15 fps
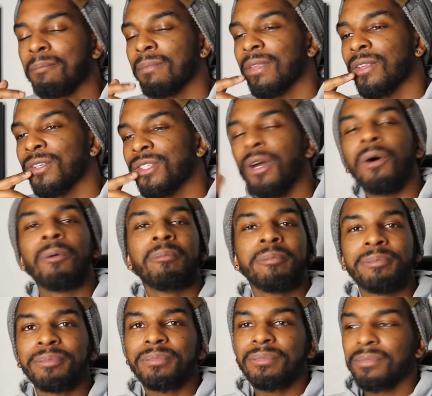So
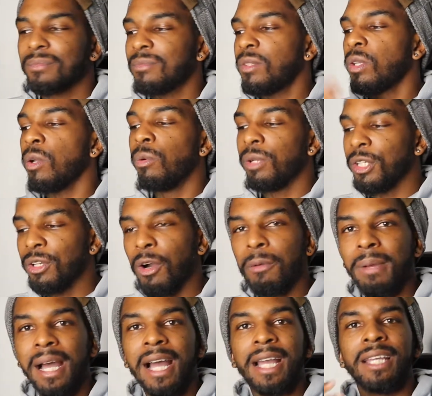when you go
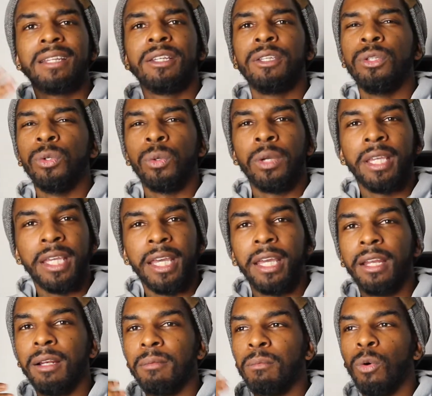back, you'll
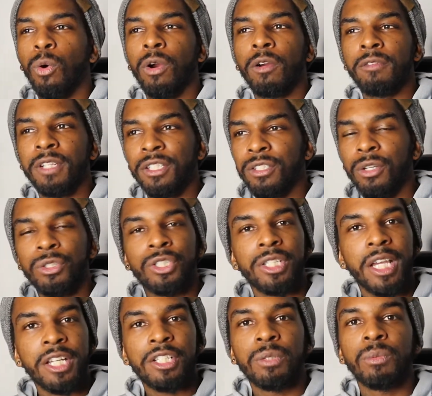get more of an
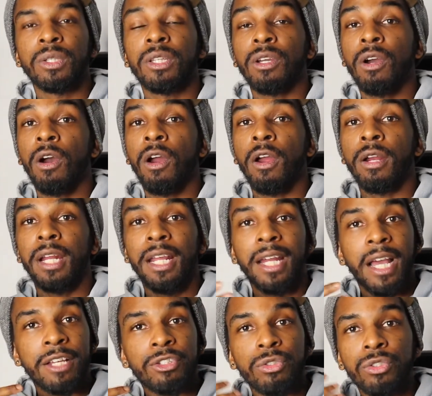association with the card, and
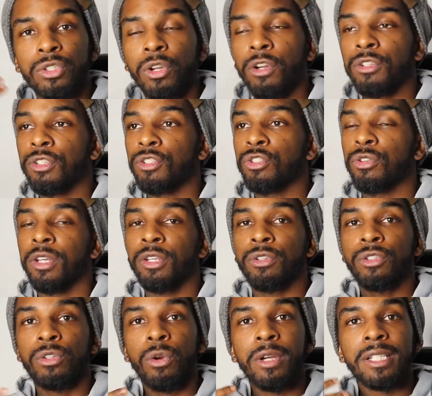as you start to string your
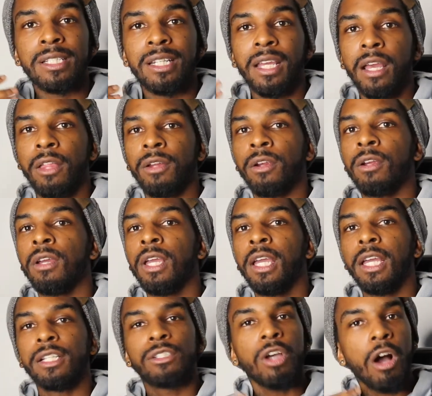stories together
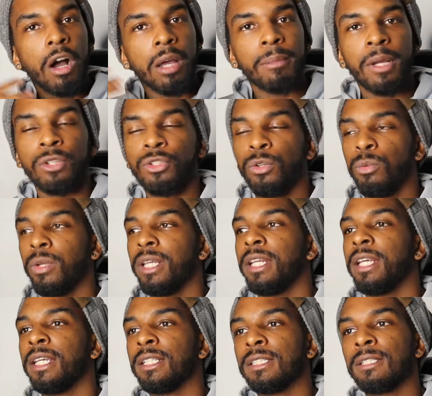and talk about your
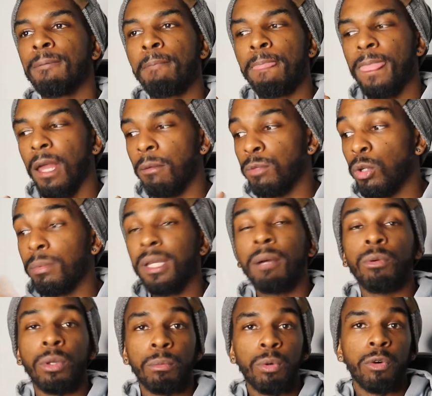readings, you'll be
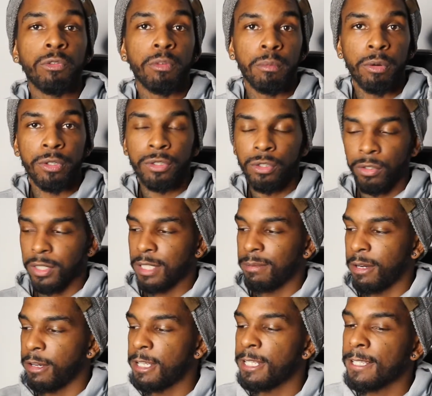able to pull from personal
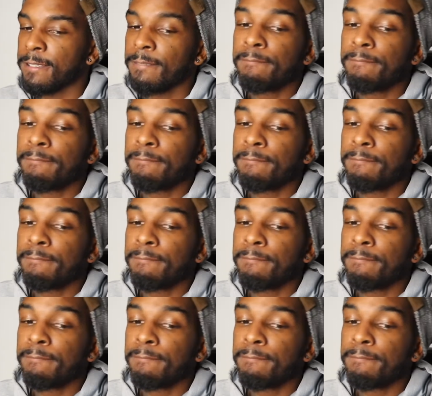experience.